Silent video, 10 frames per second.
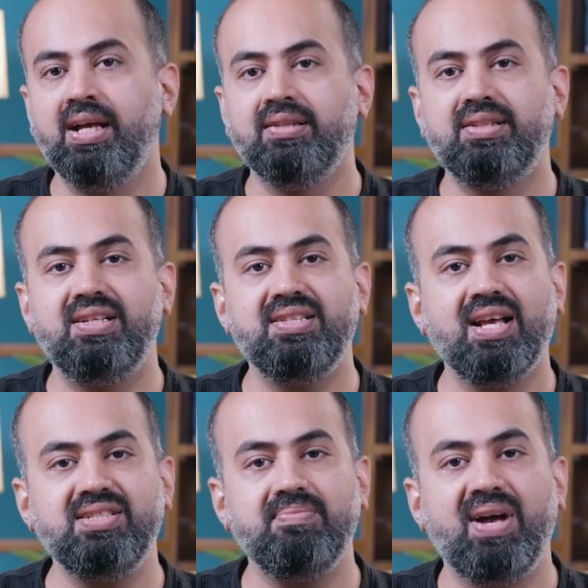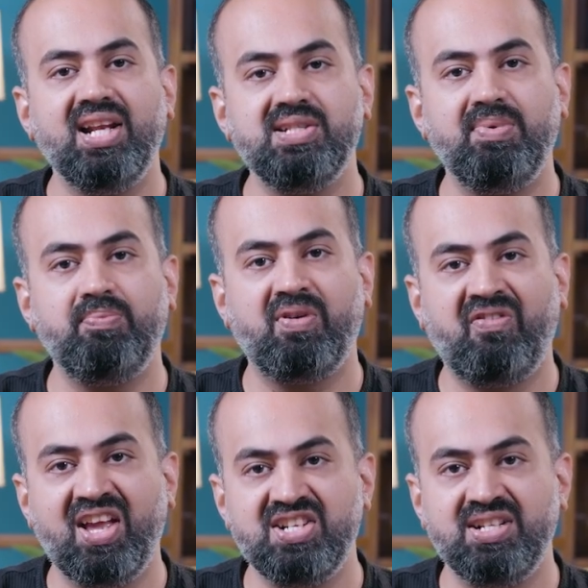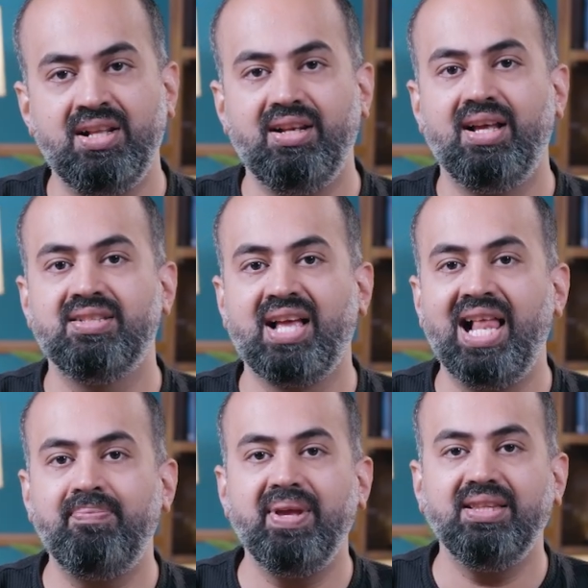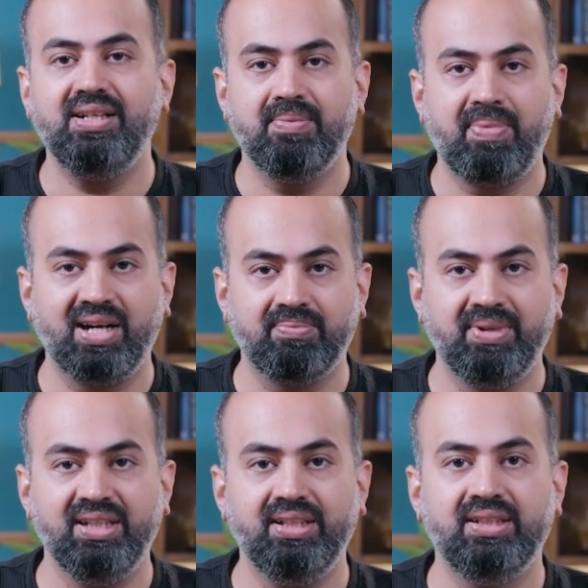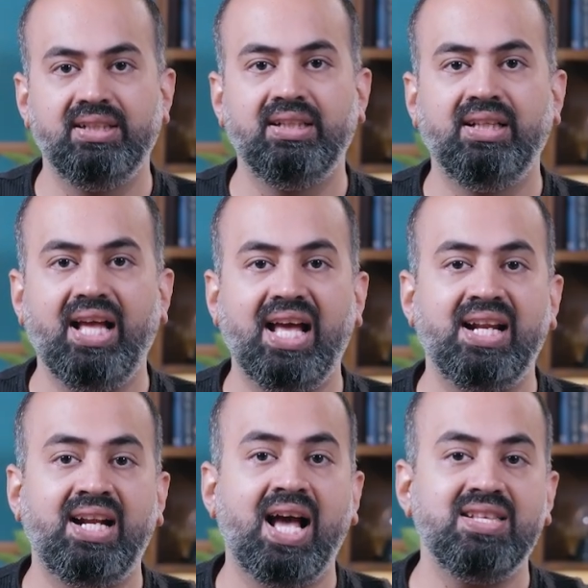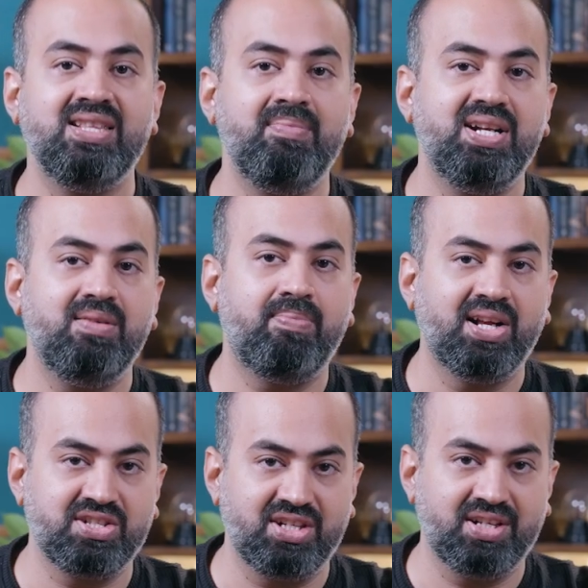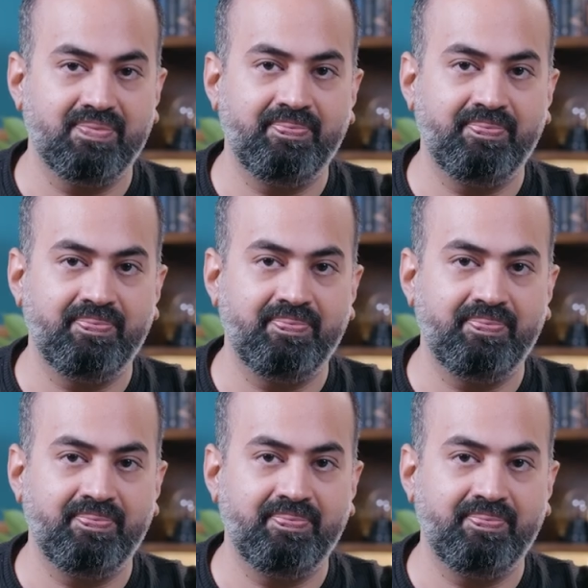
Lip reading: The disaster management professional is helping the department and it has limited budget.